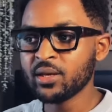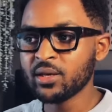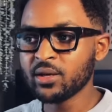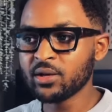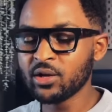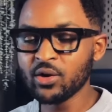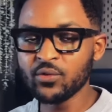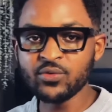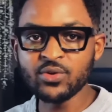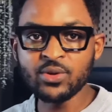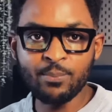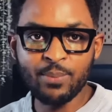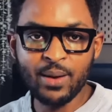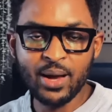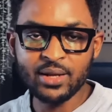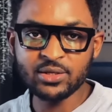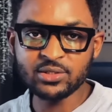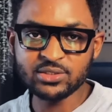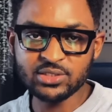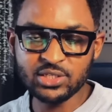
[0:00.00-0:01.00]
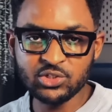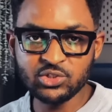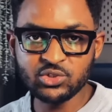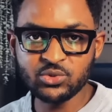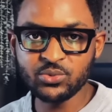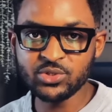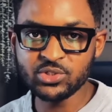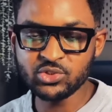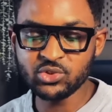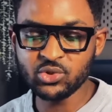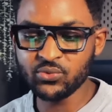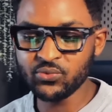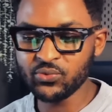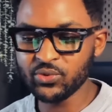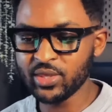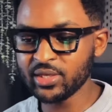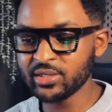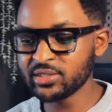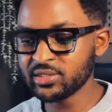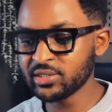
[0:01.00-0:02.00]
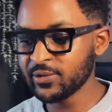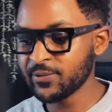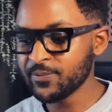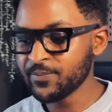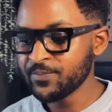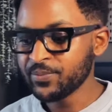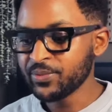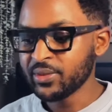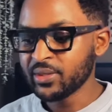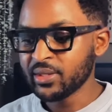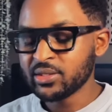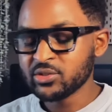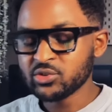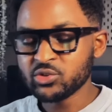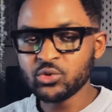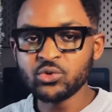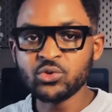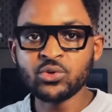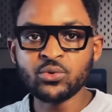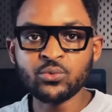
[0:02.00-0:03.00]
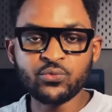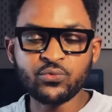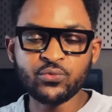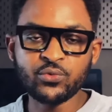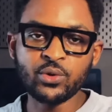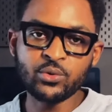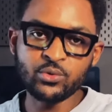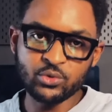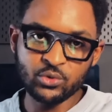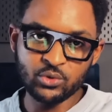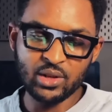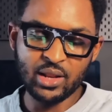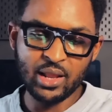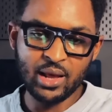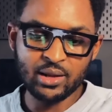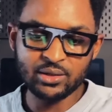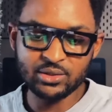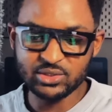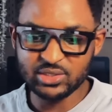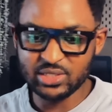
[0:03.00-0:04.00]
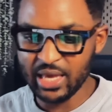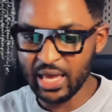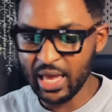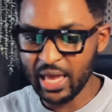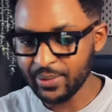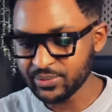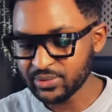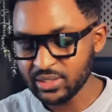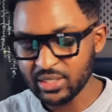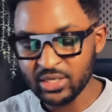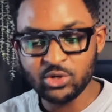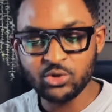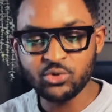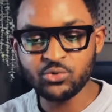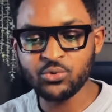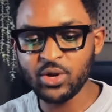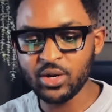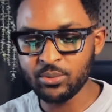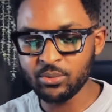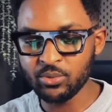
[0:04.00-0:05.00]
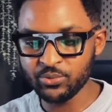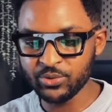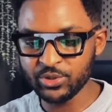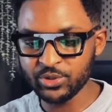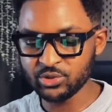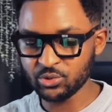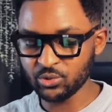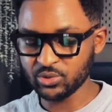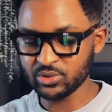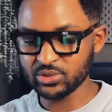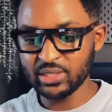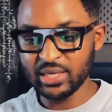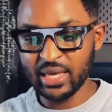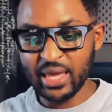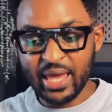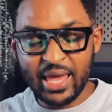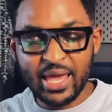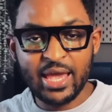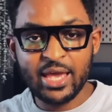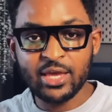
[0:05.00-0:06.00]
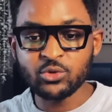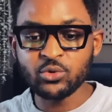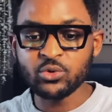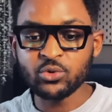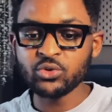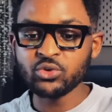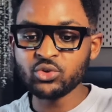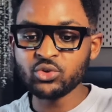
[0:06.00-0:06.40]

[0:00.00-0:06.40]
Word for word: governing body is issuing a certification so you can fill your knowledge gaps. Incredible resource. And you can